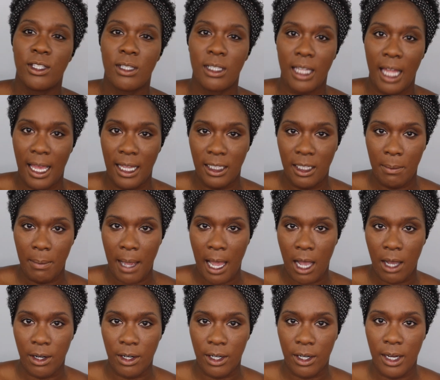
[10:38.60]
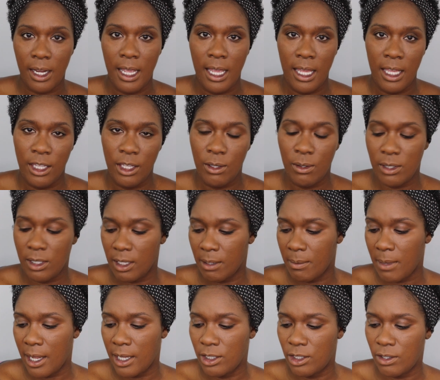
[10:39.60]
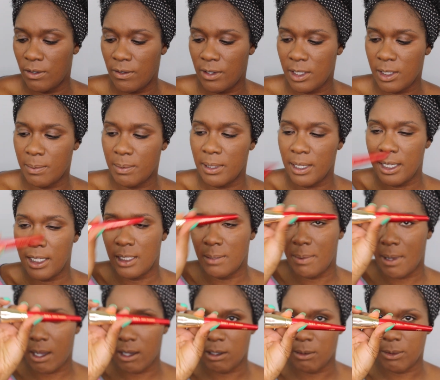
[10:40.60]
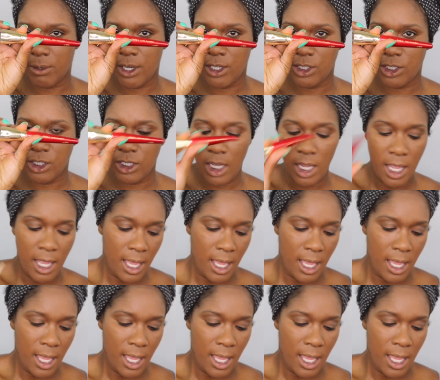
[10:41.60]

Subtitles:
to lightly powder using my Juvia's Place powder brush